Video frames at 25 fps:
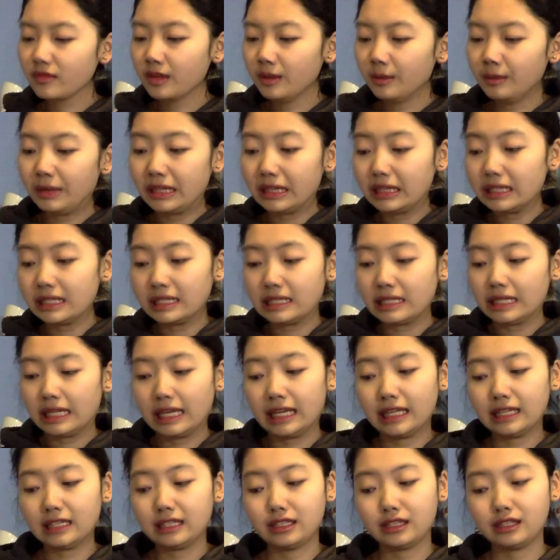Mine doesn't
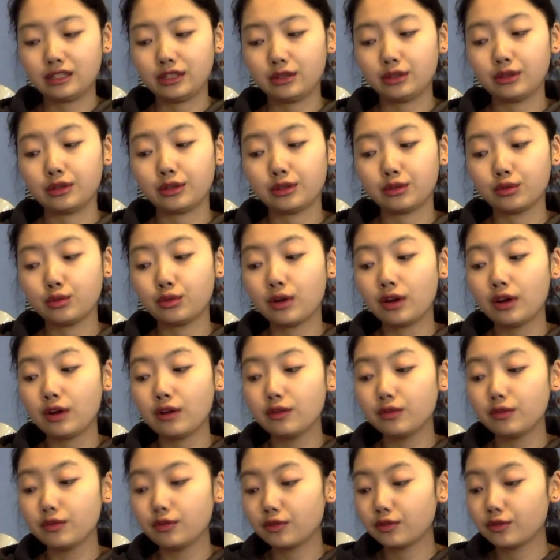end until the
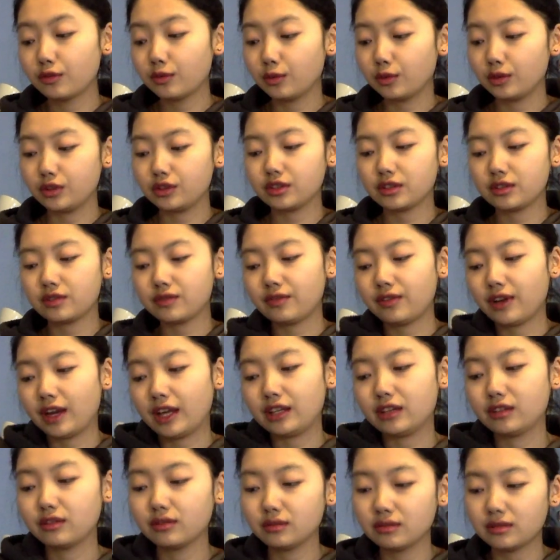12th, which is
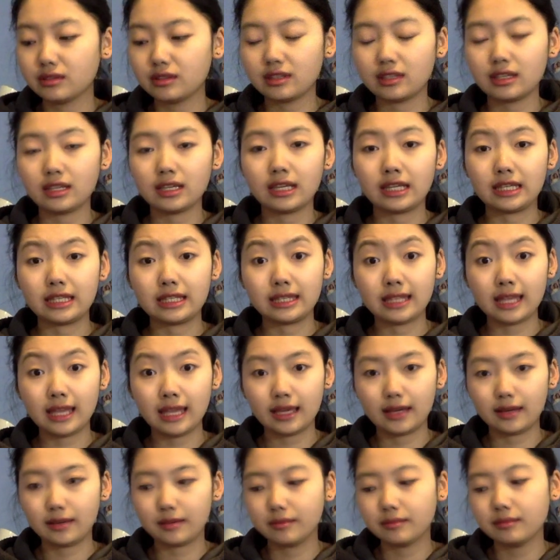finals
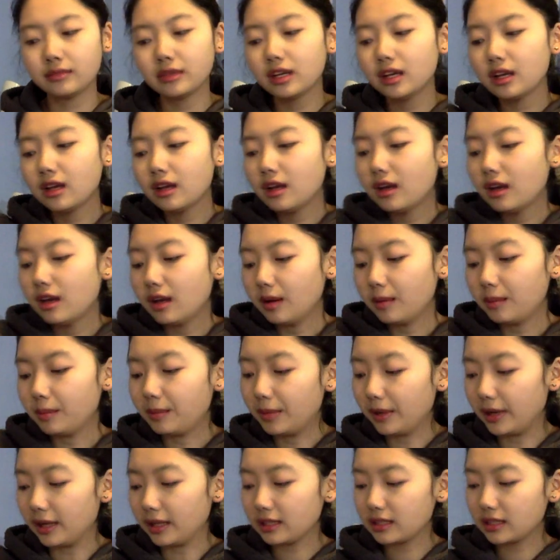exam,
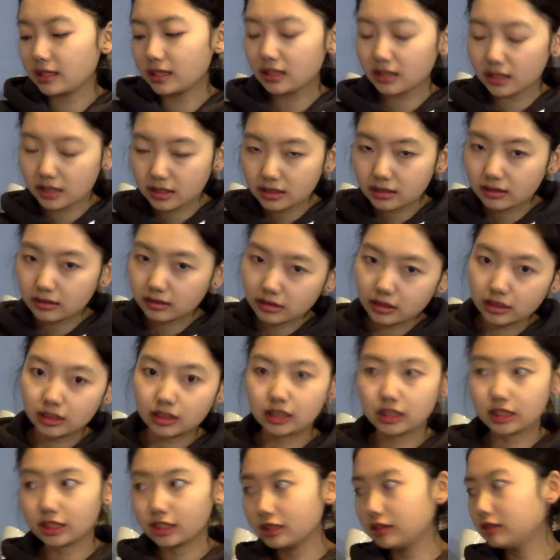but,
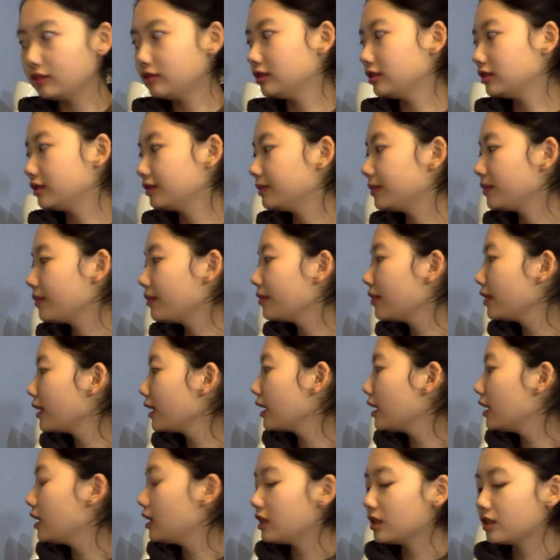you know.
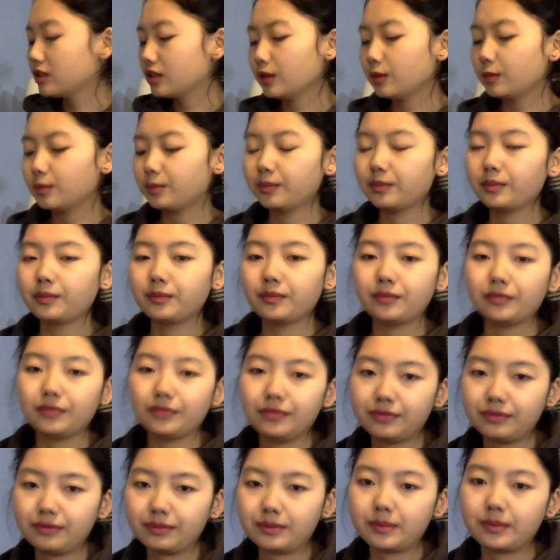So,
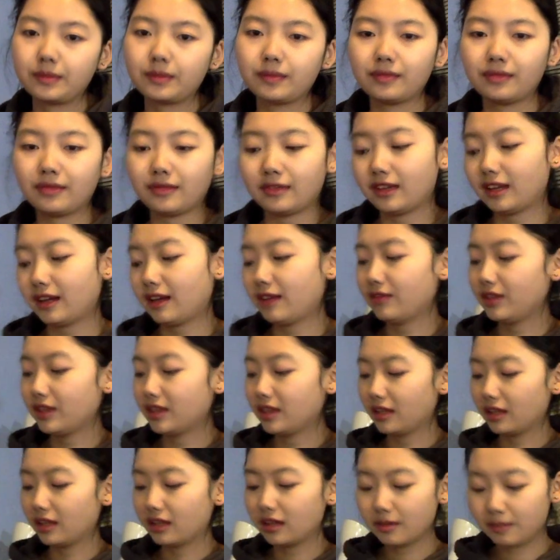I have
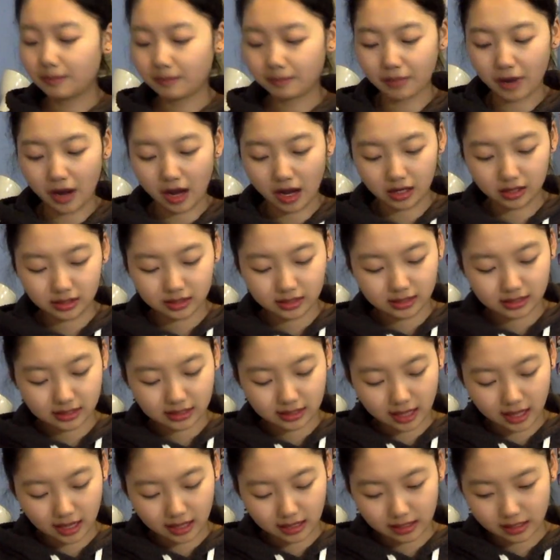another box
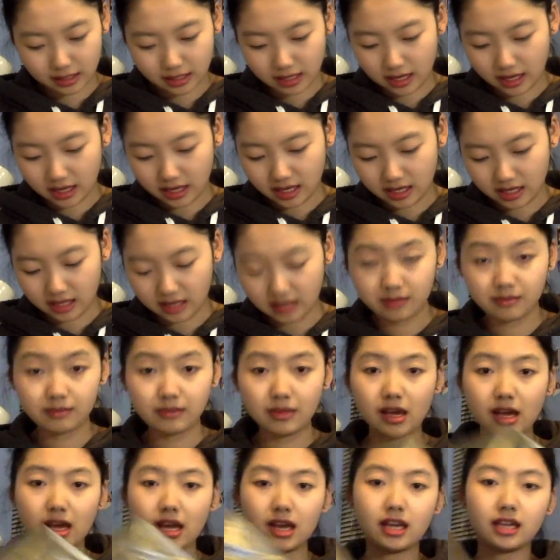that came
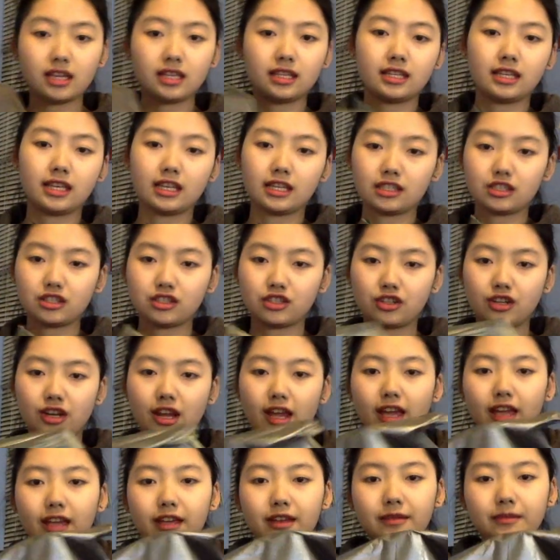
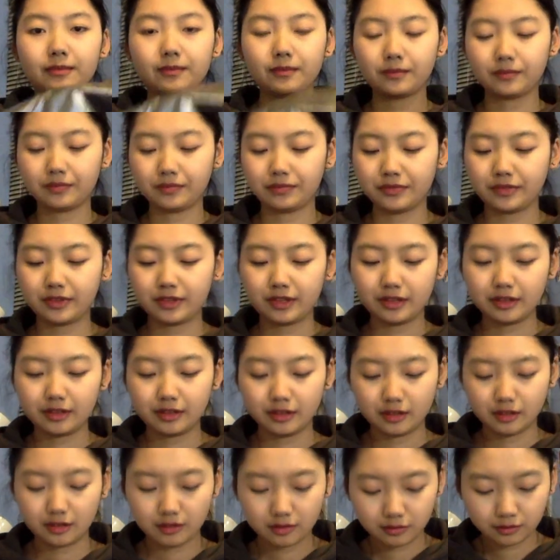yesterday
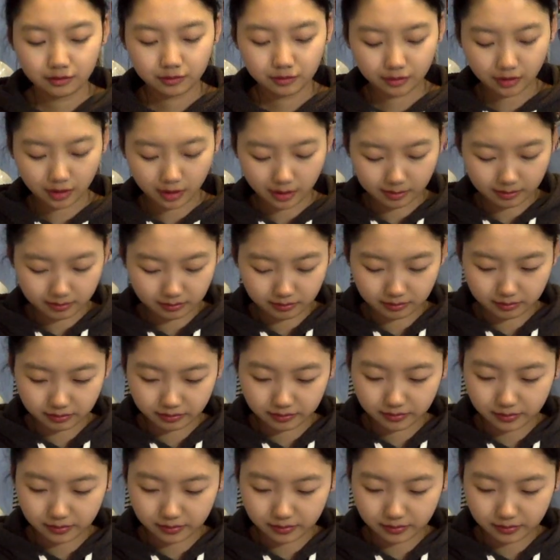from